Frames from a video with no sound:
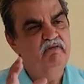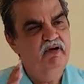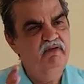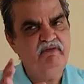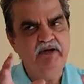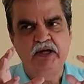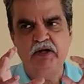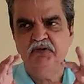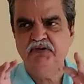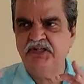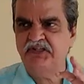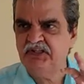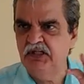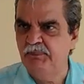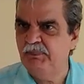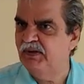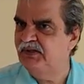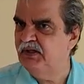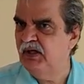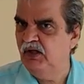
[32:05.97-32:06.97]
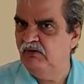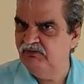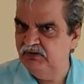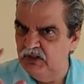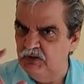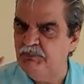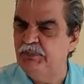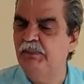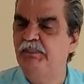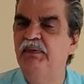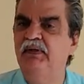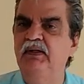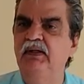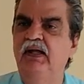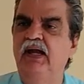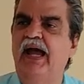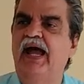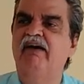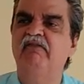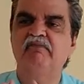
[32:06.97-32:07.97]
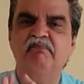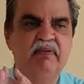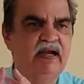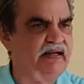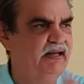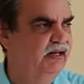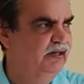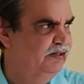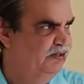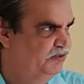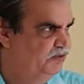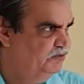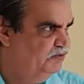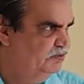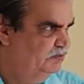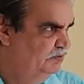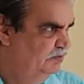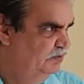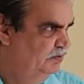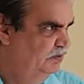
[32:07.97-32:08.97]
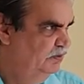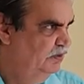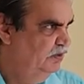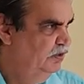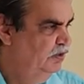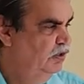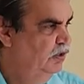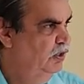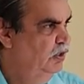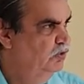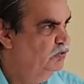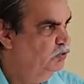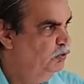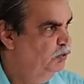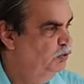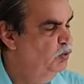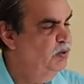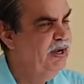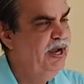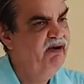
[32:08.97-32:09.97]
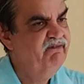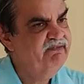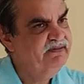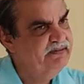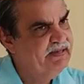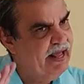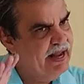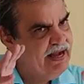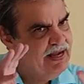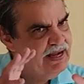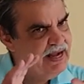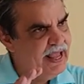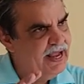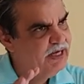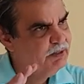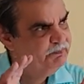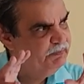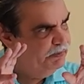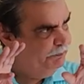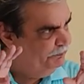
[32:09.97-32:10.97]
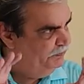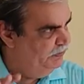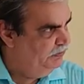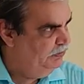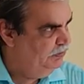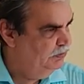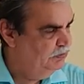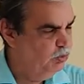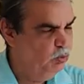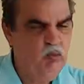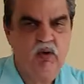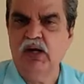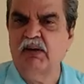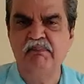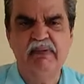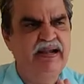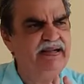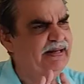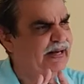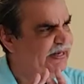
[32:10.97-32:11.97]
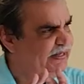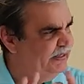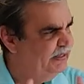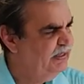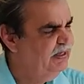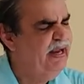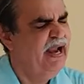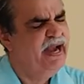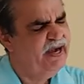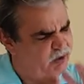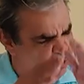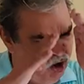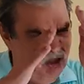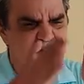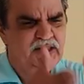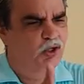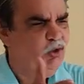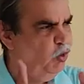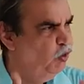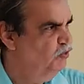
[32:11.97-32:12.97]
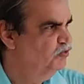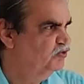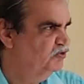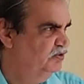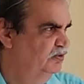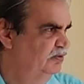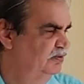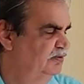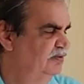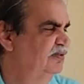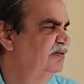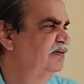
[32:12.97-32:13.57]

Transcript: 50 to 60% of these people have mental illness. So you have 10 lakh people who are mentally ill and on the roads.